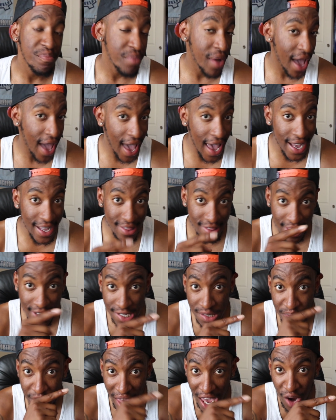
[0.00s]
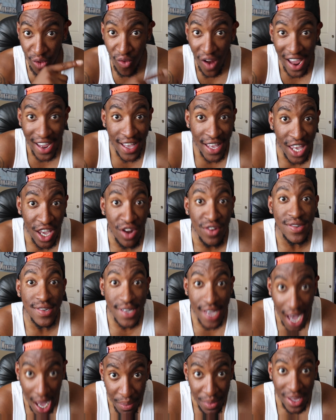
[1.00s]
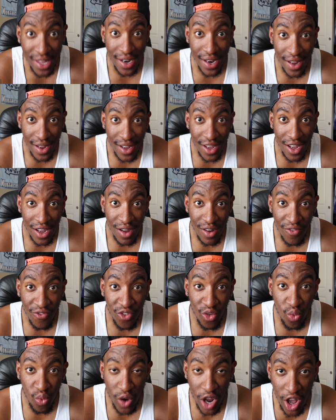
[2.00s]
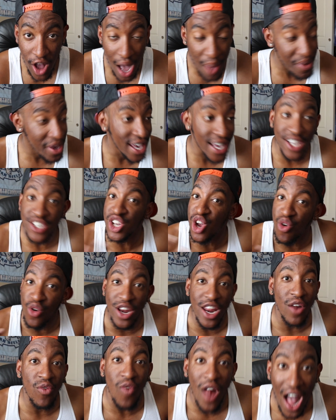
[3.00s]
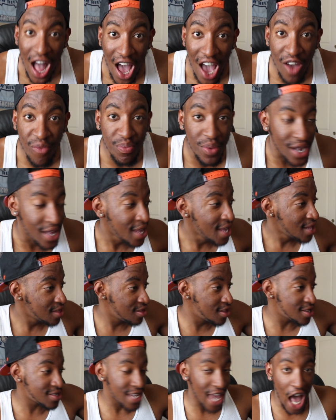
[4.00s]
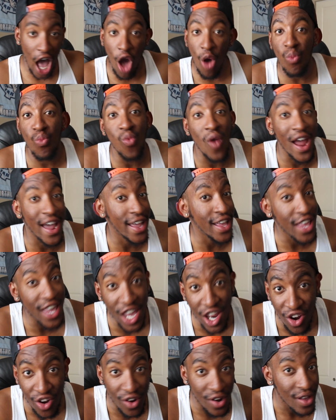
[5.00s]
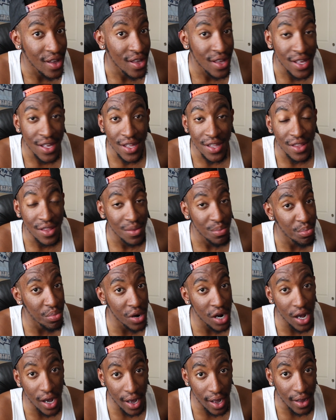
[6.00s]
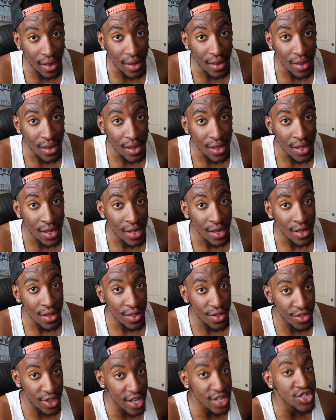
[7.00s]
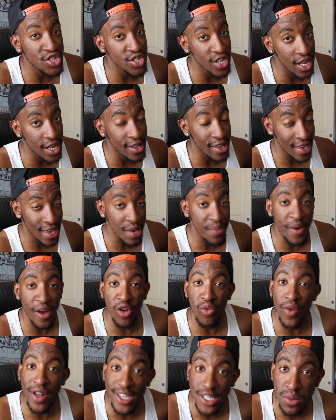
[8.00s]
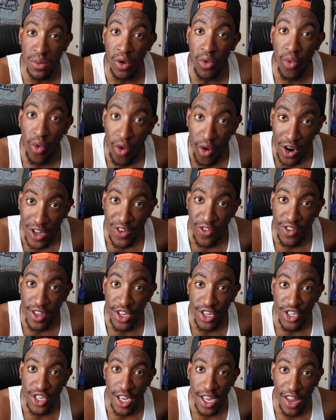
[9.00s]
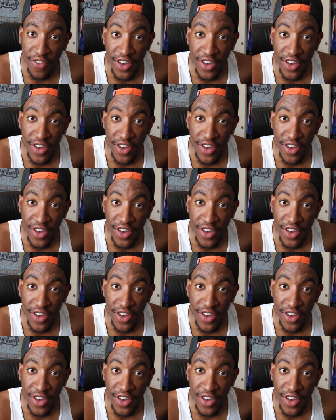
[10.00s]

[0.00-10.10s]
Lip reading: But hey, this man right here is coming. For real. I mean, he's already arrived, but this album right here, bruh. This shit, he better win some awards for this shit.